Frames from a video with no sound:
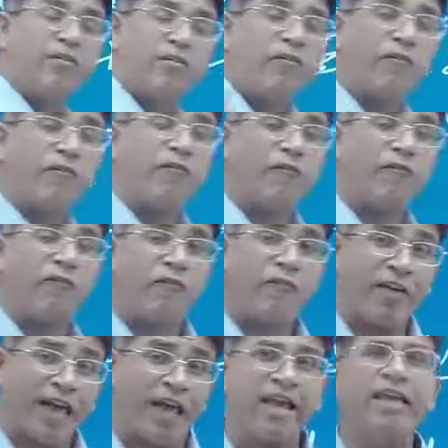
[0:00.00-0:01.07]

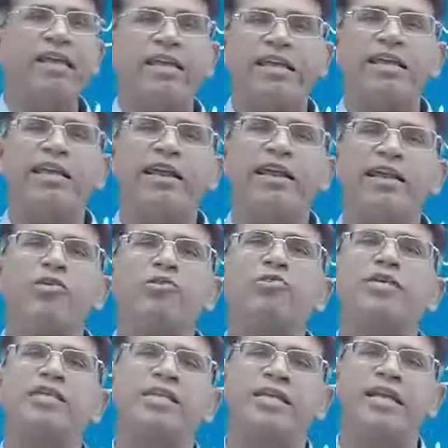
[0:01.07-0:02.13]
fairly in
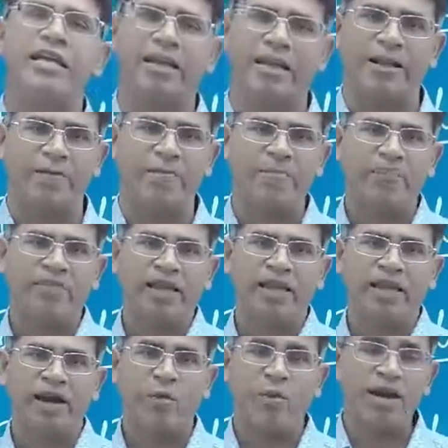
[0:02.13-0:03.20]
good detail.
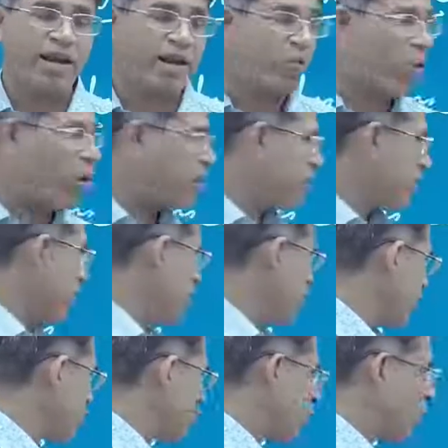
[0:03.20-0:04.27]
One advantage
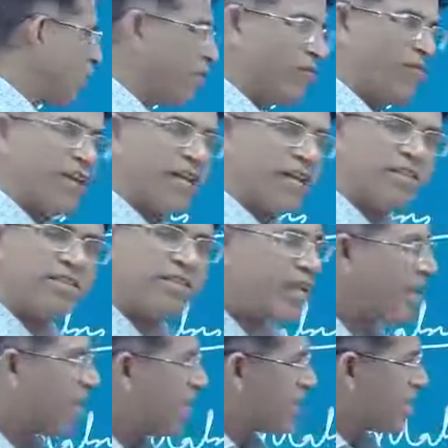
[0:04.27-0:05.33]
of geography is
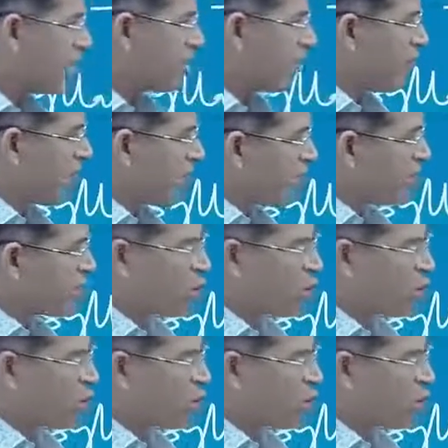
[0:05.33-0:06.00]
there is a very good